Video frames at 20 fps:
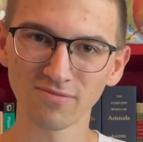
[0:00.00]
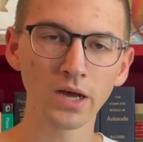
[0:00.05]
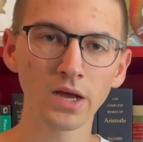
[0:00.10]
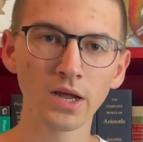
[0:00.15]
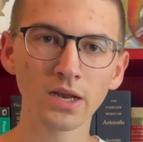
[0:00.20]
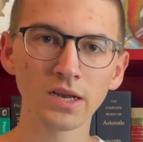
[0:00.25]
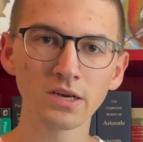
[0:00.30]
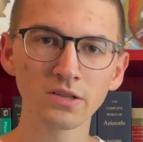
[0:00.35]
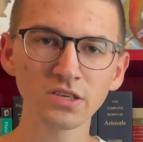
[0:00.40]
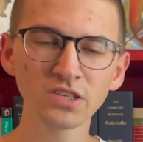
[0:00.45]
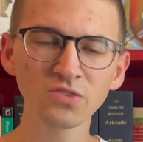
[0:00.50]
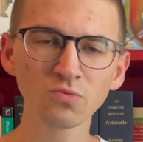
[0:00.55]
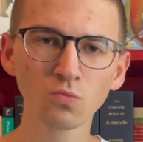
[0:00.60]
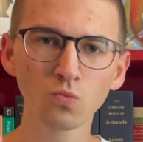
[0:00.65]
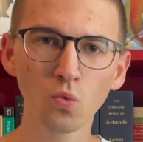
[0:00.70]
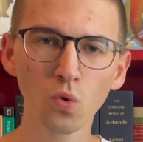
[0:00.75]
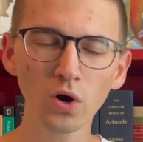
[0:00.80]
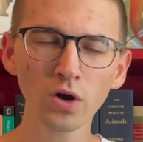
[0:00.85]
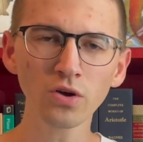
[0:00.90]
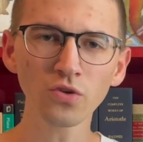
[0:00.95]
Now, this
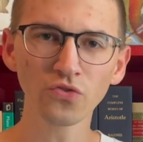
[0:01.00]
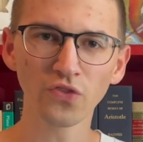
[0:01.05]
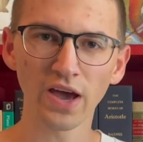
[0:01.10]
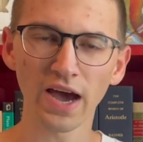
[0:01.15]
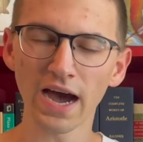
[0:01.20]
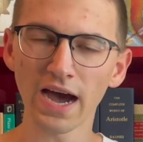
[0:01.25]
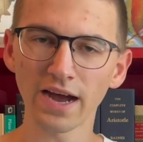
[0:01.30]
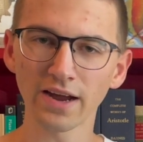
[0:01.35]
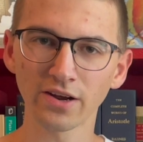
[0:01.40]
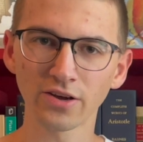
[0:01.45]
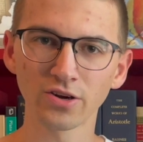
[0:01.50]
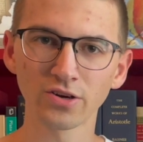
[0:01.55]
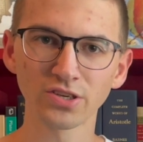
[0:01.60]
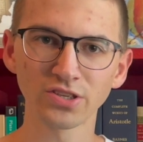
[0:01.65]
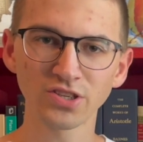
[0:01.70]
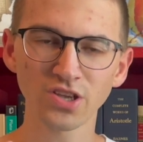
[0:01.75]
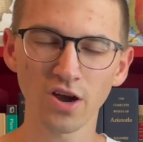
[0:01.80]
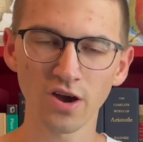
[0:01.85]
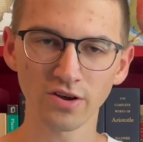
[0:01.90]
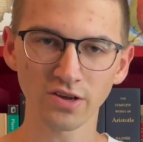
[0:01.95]
world that Heidegger is
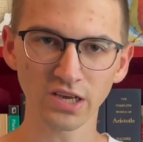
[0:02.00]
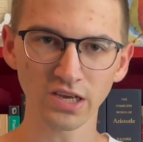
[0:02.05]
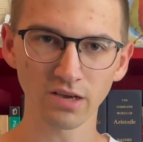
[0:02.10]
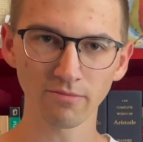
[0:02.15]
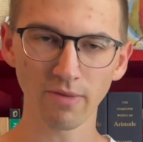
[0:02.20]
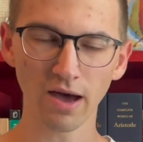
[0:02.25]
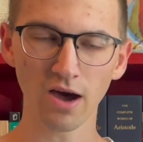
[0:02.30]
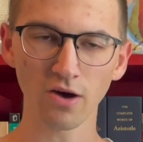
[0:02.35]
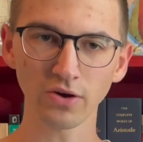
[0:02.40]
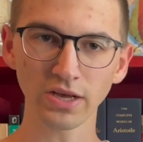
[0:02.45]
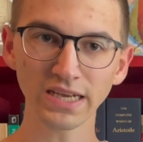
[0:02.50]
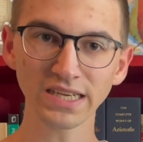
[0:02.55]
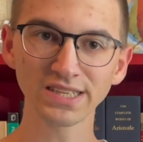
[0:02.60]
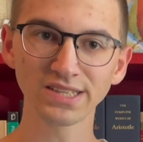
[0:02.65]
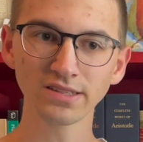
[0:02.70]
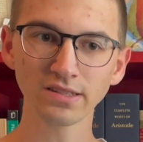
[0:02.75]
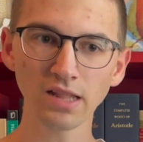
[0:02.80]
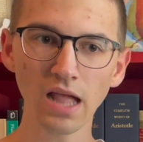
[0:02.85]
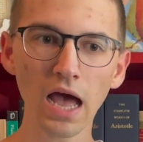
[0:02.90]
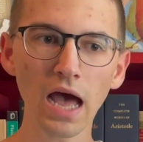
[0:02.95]
talking about is
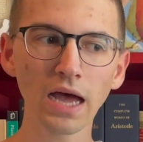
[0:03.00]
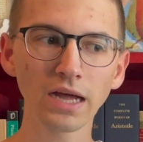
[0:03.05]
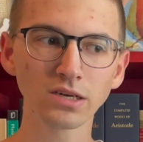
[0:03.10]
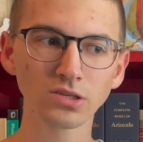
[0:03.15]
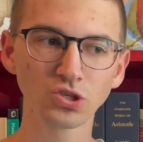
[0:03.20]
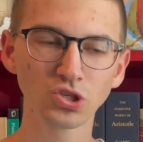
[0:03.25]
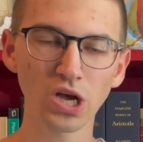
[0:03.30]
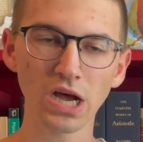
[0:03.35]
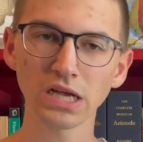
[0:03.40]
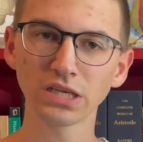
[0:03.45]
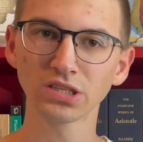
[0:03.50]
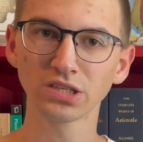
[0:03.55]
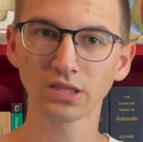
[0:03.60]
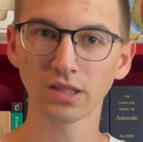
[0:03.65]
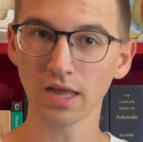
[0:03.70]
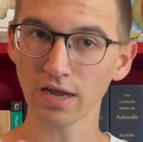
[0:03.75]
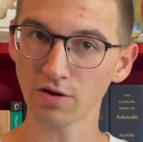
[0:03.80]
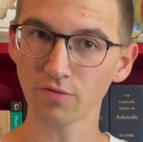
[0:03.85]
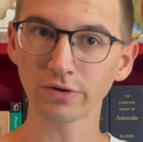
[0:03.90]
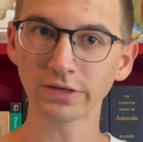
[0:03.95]
not just,
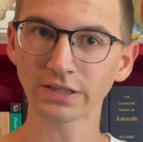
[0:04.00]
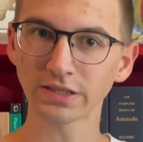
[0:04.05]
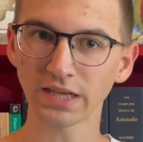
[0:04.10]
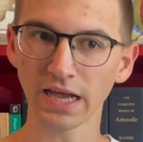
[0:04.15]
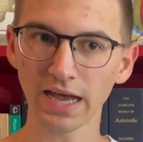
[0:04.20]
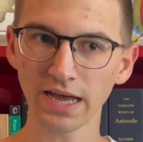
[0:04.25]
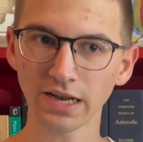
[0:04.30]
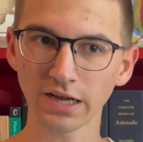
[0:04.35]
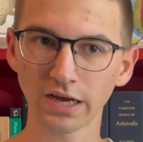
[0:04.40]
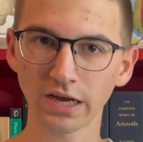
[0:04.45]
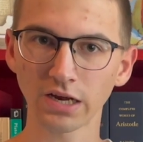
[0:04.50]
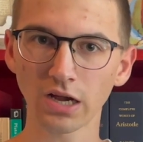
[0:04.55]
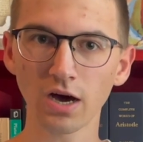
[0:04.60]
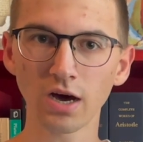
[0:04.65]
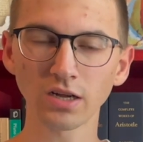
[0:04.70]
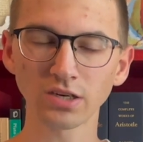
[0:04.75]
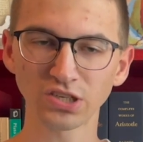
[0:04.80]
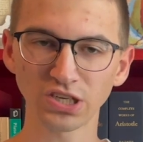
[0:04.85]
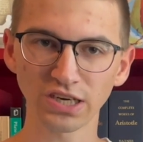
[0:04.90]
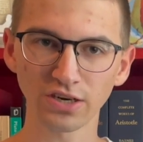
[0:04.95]
like we said, an
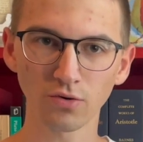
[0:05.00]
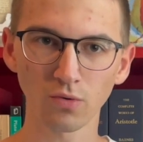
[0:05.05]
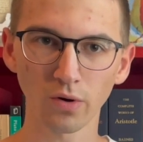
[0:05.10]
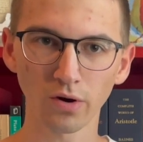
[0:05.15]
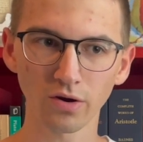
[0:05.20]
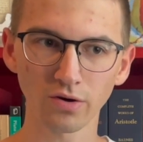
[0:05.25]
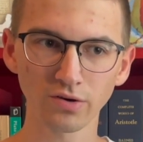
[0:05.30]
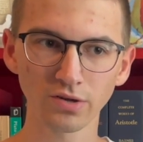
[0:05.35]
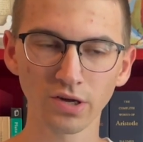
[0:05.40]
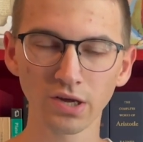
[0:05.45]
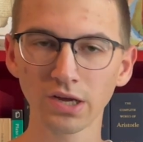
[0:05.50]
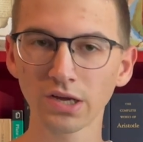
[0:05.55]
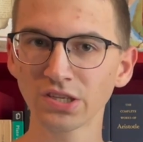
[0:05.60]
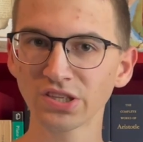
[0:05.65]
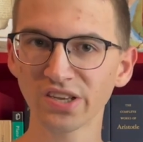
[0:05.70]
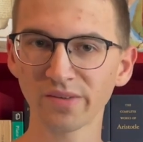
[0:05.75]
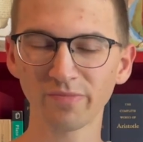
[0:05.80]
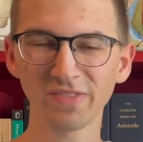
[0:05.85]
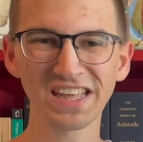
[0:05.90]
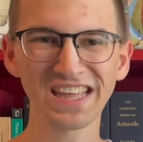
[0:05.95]
ontic world,
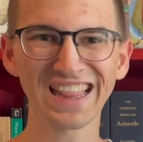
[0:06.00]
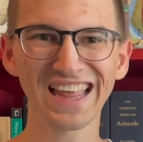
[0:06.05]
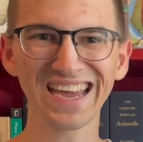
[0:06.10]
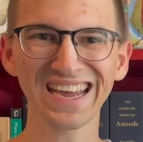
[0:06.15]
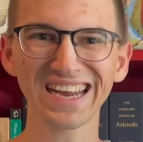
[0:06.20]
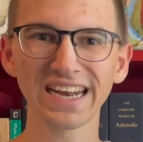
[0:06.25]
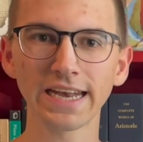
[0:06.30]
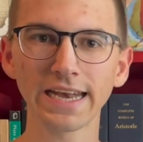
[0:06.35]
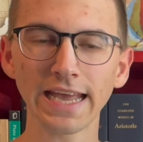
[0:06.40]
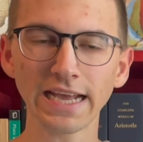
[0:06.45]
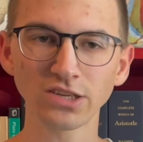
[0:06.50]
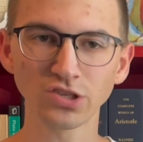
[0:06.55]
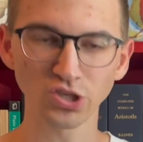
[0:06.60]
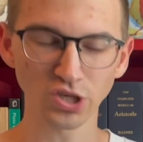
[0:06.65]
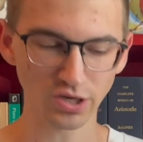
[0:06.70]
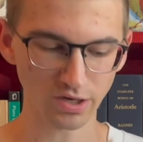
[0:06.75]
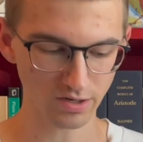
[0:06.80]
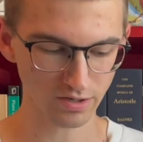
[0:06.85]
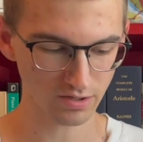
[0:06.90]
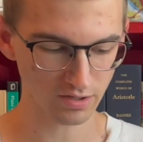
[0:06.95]
something like
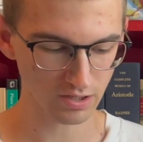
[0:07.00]
nature.